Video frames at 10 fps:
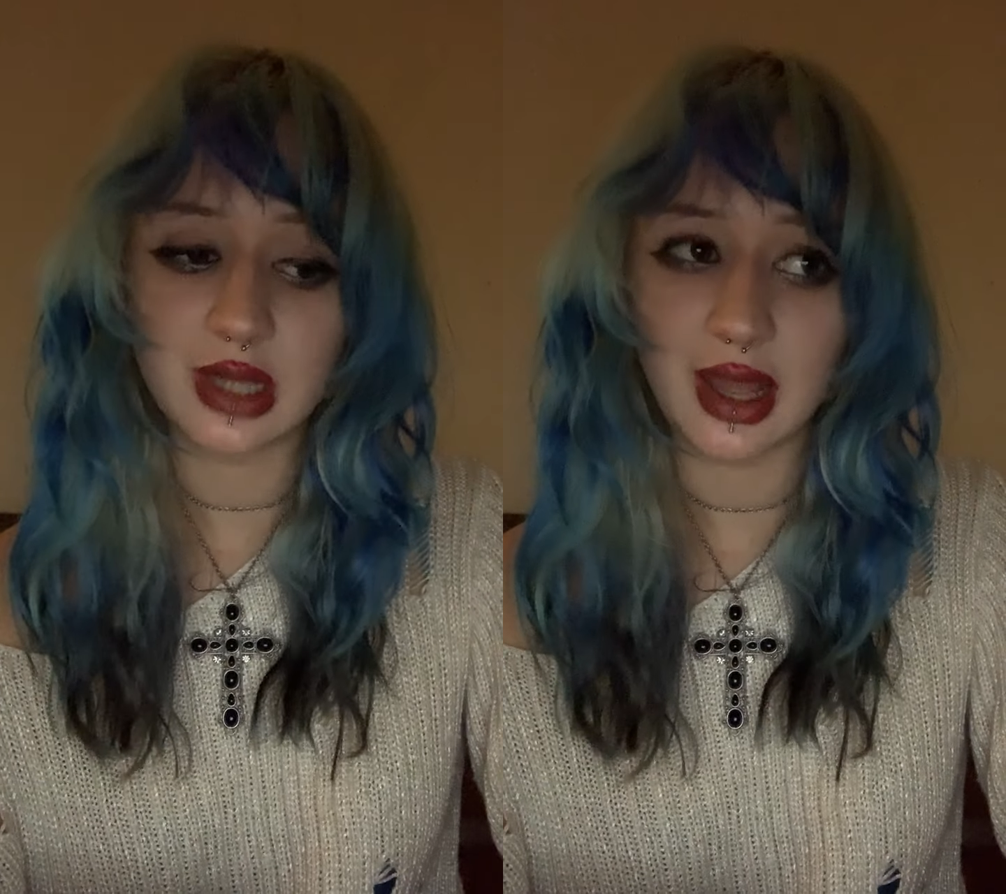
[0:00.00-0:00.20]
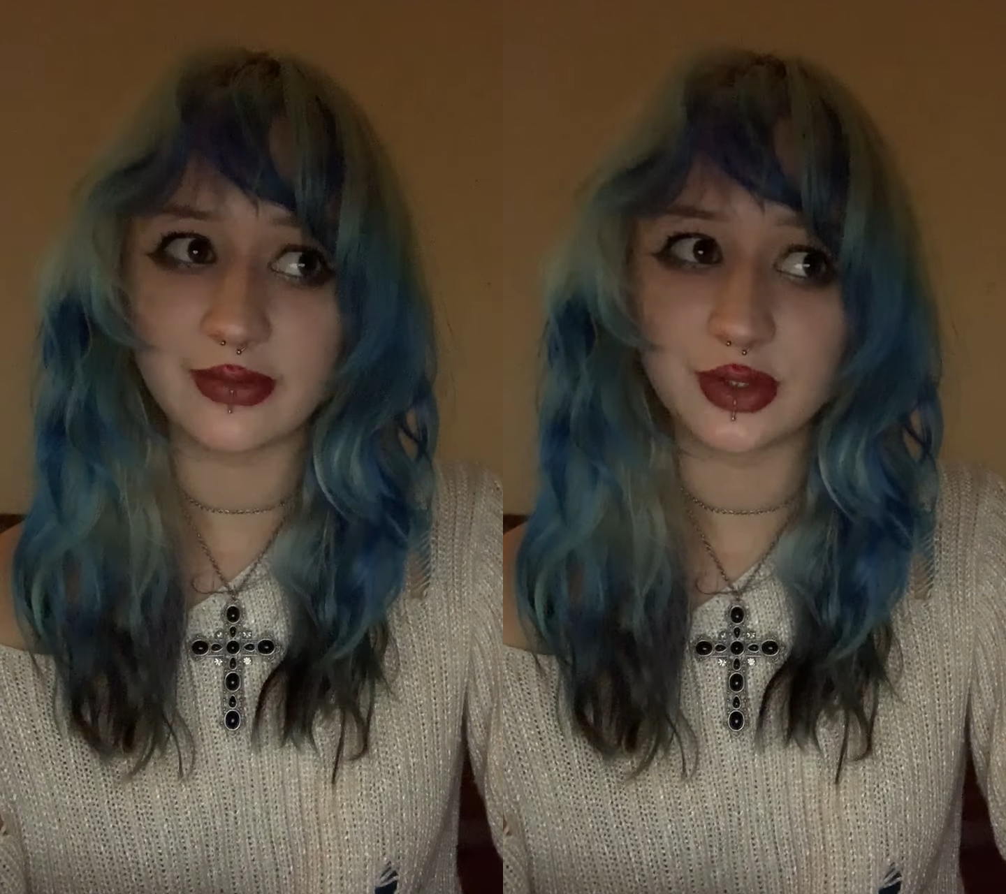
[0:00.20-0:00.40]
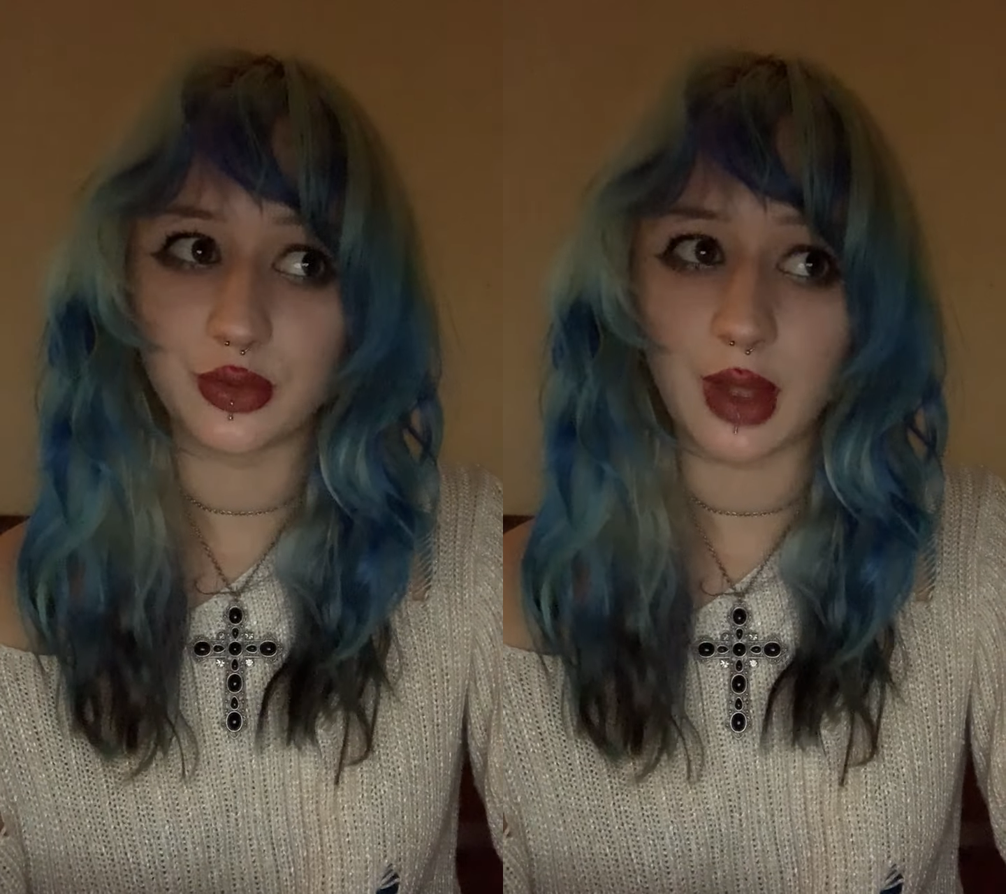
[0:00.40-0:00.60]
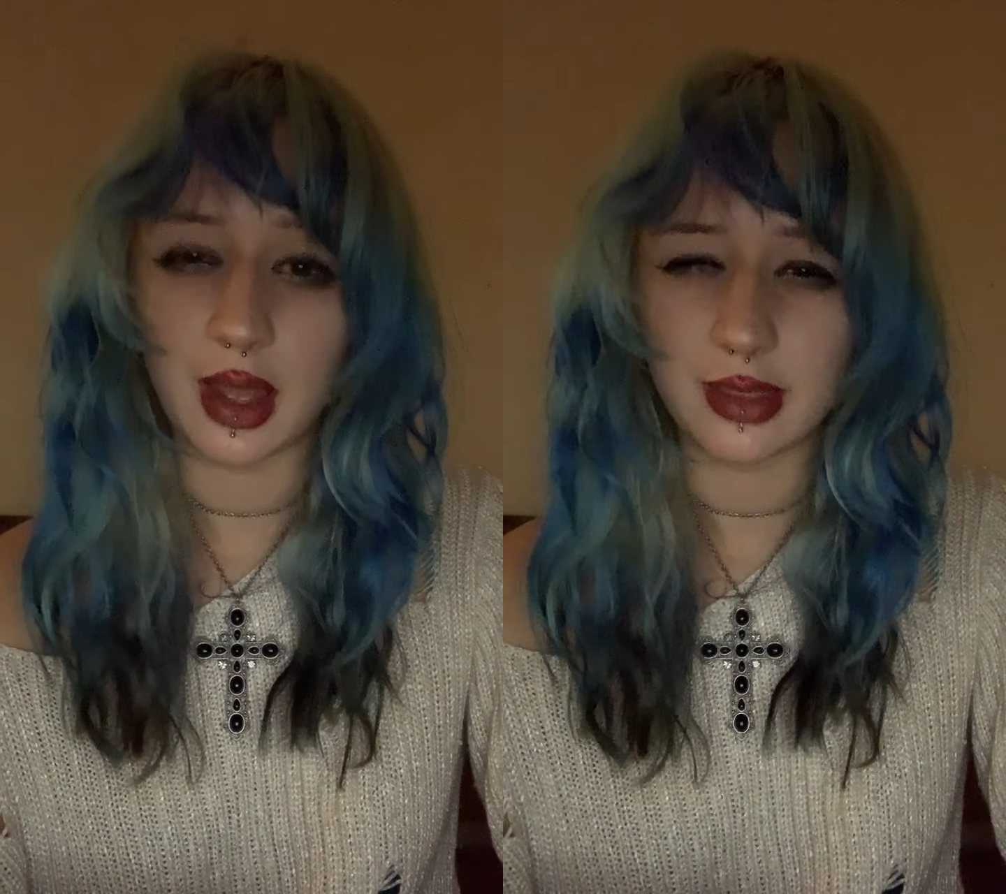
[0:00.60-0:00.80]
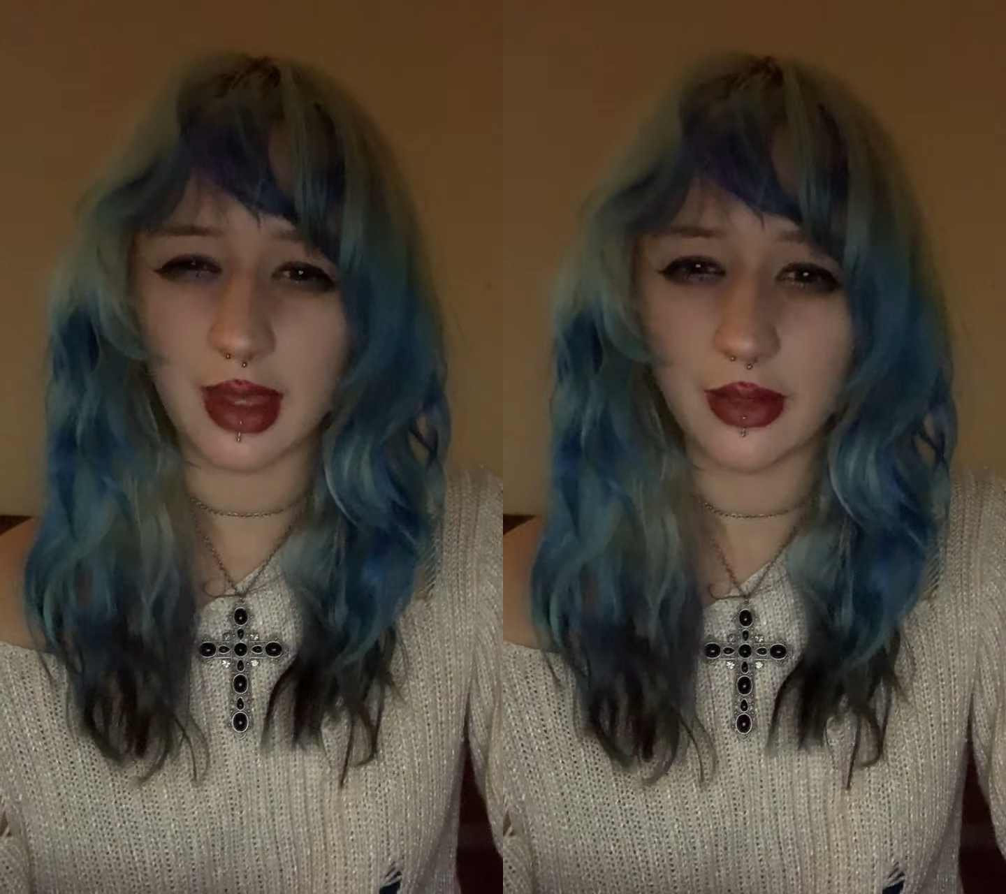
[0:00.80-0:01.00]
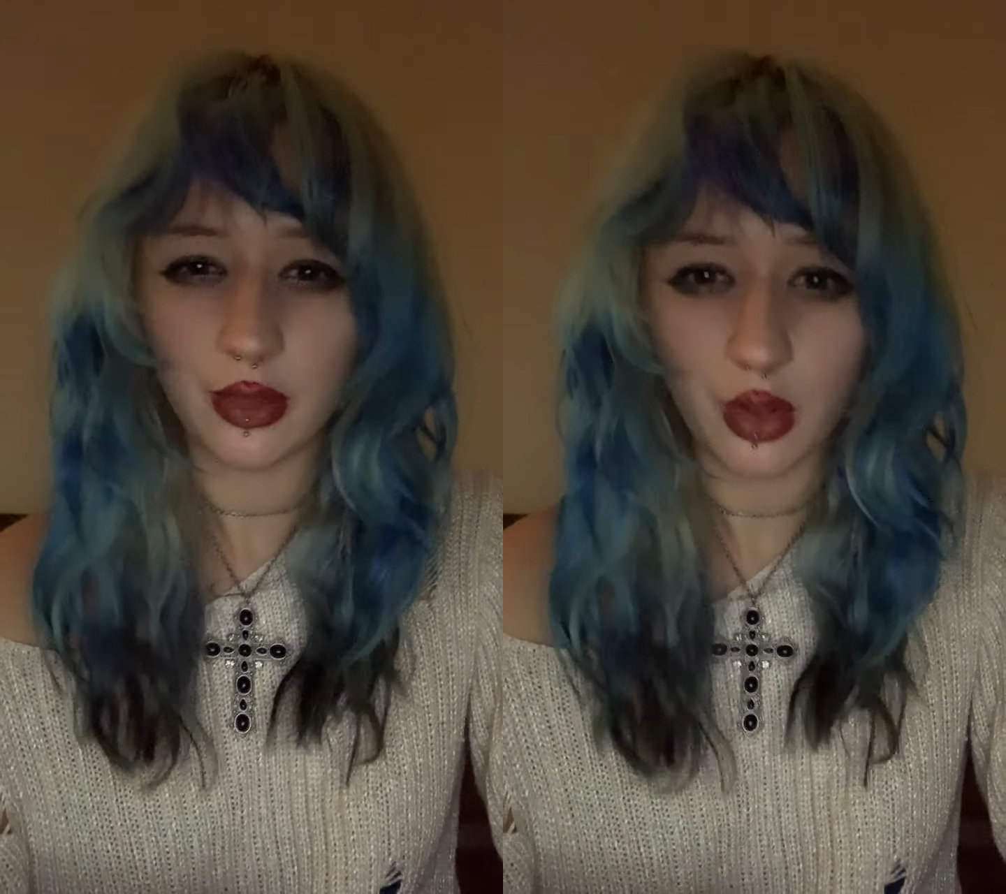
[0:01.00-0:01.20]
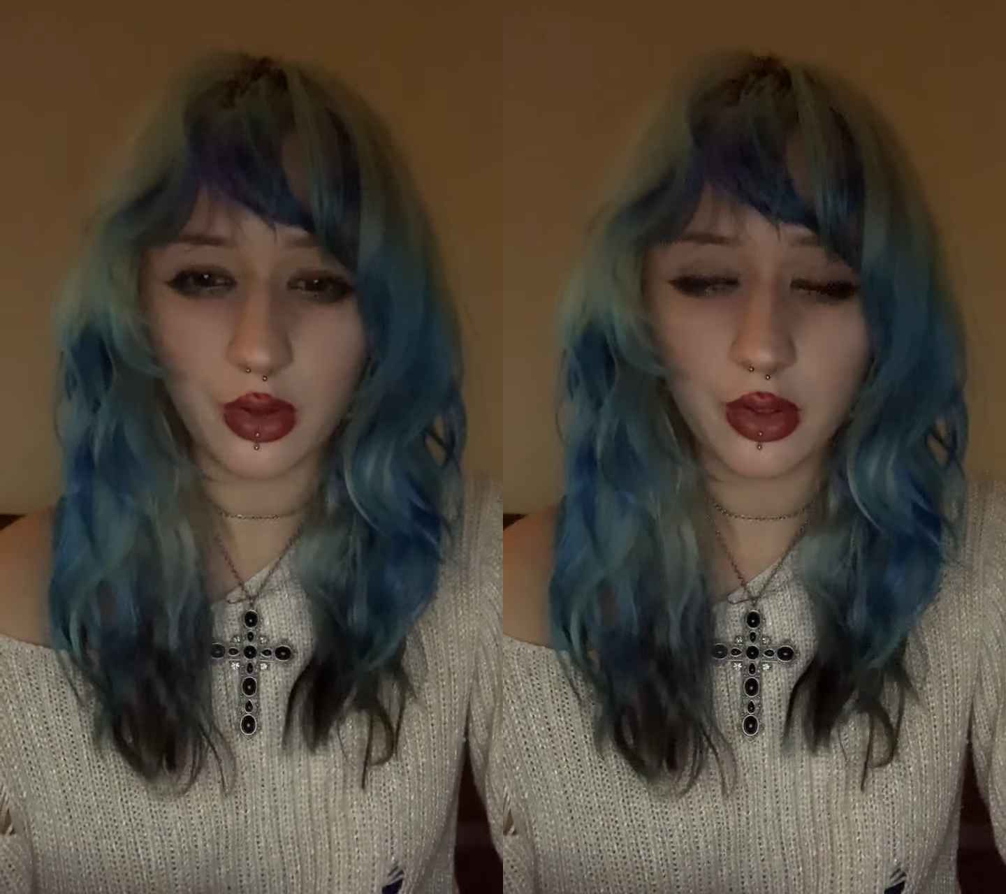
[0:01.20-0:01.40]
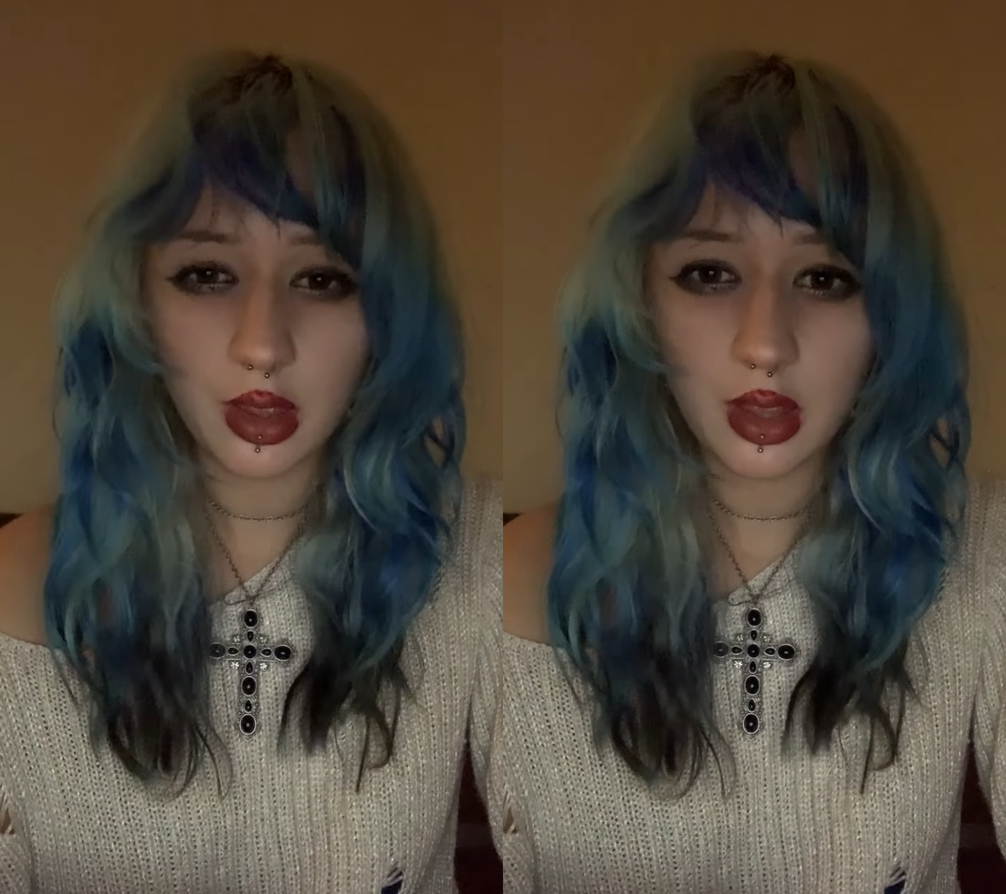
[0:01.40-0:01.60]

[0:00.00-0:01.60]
have to ride that long,